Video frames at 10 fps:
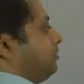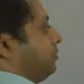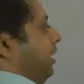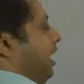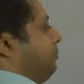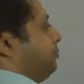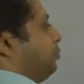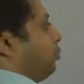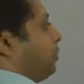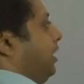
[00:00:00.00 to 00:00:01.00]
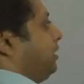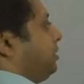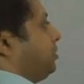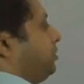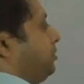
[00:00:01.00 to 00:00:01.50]
they have to
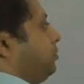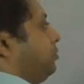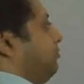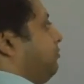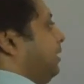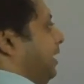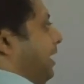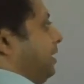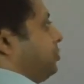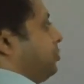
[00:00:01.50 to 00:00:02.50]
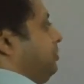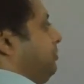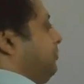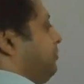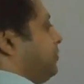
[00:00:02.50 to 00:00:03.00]
rotate to the field direction.
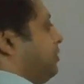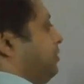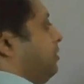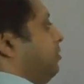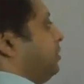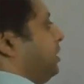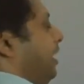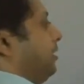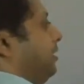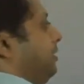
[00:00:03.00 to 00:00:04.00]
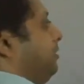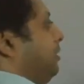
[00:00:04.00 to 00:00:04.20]
Okay, and then